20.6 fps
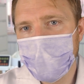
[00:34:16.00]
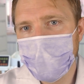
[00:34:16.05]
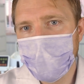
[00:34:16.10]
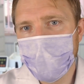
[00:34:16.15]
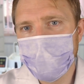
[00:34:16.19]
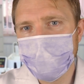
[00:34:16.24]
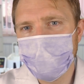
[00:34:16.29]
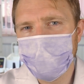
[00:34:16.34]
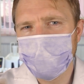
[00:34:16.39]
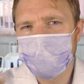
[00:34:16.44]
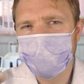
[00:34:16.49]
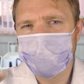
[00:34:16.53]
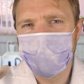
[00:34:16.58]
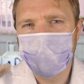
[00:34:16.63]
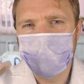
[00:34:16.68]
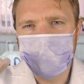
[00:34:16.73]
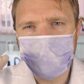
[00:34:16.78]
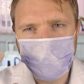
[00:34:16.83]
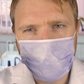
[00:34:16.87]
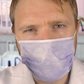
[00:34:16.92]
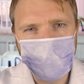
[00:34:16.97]
I'm not a
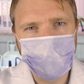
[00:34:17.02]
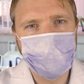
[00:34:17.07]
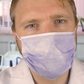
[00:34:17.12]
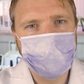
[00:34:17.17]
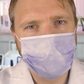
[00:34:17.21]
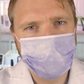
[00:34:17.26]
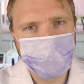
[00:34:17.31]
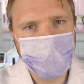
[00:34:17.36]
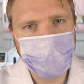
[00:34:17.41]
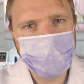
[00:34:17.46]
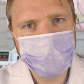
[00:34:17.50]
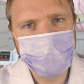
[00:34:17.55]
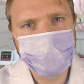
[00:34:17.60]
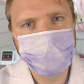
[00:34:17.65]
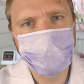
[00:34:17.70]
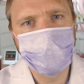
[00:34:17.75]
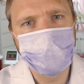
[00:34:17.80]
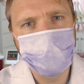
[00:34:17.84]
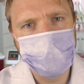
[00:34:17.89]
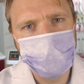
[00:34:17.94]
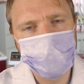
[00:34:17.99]
huge fan, I'm
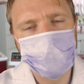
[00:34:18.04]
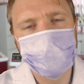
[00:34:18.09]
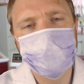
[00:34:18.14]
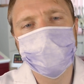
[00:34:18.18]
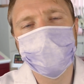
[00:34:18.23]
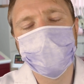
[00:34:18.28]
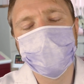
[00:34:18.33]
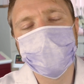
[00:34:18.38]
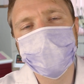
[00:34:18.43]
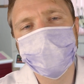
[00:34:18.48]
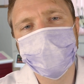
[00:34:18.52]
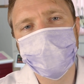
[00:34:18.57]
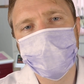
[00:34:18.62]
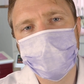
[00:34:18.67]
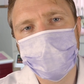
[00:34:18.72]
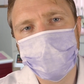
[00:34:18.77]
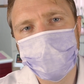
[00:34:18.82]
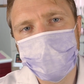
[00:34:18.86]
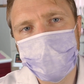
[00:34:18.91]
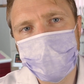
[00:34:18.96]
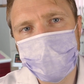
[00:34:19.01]
not a huge believer
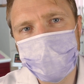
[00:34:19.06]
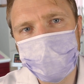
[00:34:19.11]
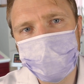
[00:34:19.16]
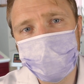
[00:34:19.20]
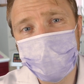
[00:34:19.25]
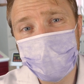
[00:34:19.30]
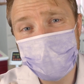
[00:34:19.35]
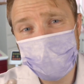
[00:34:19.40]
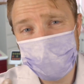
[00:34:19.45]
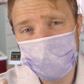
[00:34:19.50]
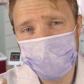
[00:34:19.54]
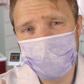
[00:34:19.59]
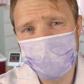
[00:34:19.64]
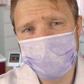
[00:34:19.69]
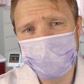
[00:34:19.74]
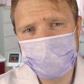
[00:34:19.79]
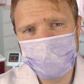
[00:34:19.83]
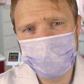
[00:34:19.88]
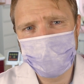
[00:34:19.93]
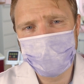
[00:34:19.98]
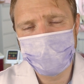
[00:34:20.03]
in bleaching the
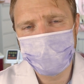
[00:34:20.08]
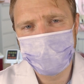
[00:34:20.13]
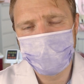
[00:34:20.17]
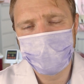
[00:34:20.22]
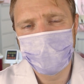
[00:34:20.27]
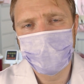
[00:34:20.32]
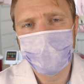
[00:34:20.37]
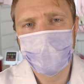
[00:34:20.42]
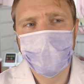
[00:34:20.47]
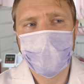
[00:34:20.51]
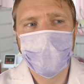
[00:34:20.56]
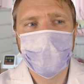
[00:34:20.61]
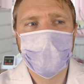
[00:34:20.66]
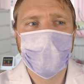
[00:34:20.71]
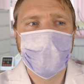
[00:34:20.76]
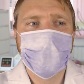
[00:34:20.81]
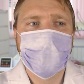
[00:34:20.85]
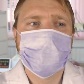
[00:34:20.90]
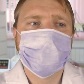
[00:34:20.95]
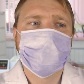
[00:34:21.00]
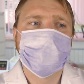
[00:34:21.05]
teeth.
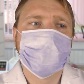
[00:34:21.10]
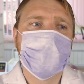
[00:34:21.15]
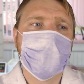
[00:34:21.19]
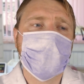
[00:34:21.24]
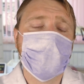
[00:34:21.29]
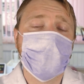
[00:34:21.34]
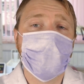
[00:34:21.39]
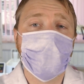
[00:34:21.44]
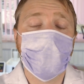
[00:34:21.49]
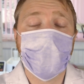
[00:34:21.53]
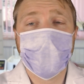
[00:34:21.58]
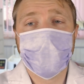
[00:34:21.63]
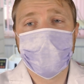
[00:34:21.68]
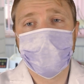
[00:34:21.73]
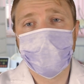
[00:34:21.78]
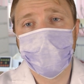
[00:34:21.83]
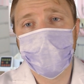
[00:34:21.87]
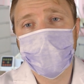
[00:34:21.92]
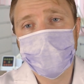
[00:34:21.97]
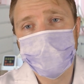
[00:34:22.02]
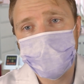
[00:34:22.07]
While
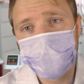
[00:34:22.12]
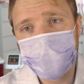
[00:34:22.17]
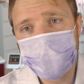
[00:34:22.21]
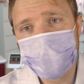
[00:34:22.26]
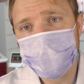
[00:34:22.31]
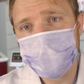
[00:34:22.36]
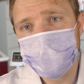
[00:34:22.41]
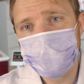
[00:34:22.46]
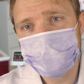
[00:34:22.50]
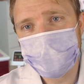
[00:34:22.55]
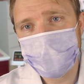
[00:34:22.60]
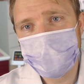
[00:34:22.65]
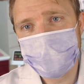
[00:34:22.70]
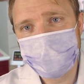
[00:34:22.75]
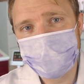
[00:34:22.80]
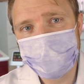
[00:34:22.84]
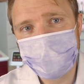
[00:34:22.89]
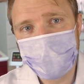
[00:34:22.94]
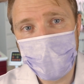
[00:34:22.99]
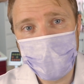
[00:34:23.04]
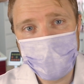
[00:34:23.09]
what we use
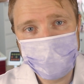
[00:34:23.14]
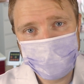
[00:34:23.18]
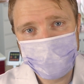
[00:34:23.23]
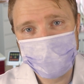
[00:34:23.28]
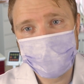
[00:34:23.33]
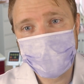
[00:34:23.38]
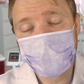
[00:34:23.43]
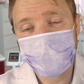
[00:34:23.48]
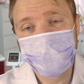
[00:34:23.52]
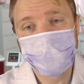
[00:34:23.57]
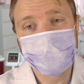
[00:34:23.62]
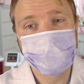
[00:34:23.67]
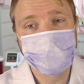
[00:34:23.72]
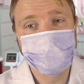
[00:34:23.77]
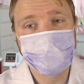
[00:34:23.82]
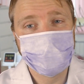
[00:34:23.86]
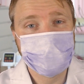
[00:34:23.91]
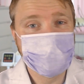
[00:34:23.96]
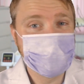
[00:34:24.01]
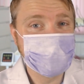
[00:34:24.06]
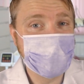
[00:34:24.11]
is as enamel
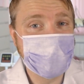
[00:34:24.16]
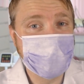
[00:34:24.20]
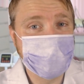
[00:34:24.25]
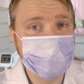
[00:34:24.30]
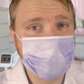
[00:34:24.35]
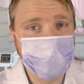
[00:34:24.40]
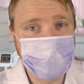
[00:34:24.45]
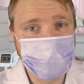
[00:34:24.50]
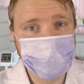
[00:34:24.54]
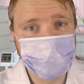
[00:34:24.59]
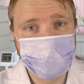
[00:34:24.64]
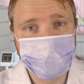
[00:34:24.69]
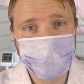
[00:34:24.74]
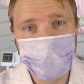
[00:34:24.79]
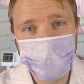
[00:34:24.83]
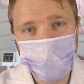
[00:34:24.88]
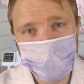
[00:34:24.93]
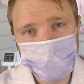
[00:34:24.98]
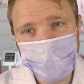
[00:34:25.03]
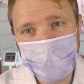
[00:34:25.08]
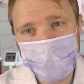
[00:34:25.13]
safe as
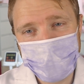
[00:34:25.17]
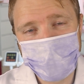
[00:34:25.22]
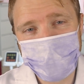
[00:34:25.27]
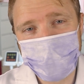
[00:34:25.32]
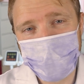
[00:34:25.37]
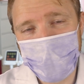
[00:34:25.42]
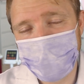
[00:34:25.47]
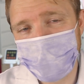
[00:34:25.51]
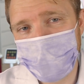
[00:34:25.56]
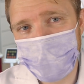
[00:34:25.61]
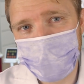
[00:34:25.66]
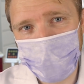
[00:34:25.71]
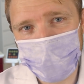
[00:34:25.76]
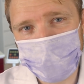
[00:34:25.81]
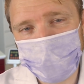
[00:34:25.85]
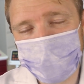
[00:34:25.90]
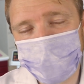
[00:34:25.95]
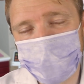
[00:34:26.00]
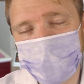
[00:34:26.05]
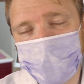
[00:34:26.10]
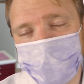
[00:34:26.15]
peroxide could ever
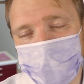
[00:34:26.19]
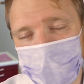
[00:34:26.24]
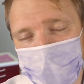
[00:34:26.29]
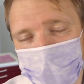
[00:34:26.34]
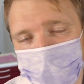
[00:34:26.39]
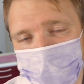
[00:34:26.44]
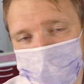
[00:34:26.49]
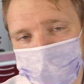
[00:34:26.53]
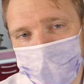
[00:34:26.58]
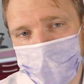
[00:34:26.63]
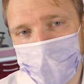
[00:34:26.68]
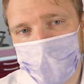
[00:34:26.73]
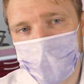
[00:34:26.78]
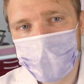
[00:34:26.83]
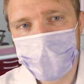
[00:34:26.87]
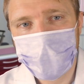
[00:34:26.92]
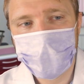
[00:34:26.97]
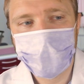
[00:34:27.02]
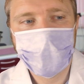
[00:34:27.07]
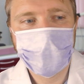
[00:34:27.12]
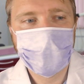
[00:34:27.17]
possibly be,
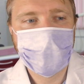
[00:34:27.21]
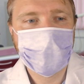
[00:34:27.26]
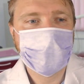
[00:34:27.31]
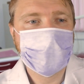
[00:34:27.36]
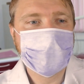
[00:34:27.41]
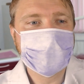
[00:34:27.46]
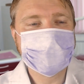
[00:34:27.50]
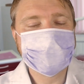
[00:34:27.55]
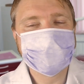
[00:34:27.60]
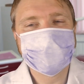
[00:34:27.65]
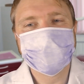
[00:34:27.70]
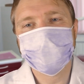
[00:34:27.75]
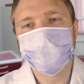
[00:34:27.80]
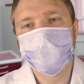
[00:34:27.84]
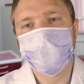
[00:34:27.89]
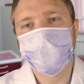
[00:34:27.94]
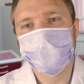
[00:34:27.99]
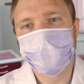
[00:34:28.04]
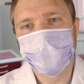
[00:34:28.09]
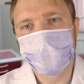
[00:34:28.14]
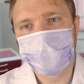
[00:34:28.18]
it's still
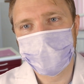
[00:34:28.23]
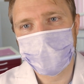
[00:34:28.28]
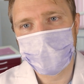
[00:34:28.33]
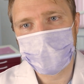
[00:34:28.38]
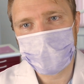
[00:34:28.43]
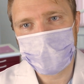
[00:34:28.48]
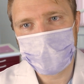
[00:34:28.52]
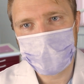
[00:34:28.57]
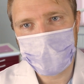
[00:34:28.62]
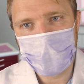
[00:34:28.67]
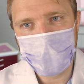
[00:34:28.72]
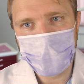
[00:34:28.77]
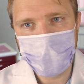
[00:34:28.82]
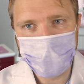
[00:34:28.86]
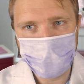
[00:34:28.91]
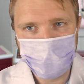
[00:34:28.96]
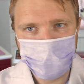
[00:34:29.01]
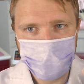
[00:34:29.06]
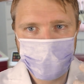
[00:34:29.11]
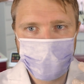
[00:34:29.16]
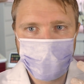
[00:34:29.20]
not something
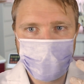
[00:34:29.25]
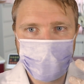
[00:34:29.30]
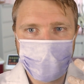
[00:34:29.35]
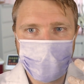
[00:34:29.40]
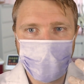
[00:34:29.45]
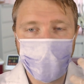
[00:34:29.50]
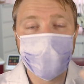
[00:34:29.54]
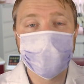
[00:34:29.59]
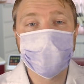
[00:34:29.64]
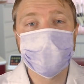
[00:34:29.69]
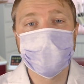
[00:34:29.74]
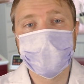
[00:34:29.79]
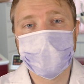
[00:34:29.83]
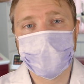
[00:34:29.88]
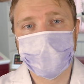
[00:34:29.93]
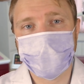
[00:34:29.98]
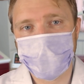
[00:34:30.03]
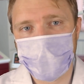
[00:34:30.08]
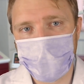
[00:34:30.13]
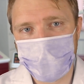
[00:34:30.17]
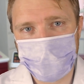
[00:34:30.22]
I openly
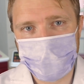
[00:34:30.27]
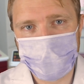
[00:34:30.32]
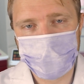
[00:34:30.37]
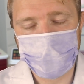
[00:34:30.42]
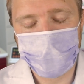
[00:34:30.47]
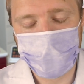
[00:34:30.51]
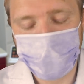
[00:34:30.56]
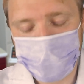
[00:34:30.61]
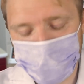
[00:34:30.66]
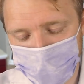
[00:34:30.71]
encourage.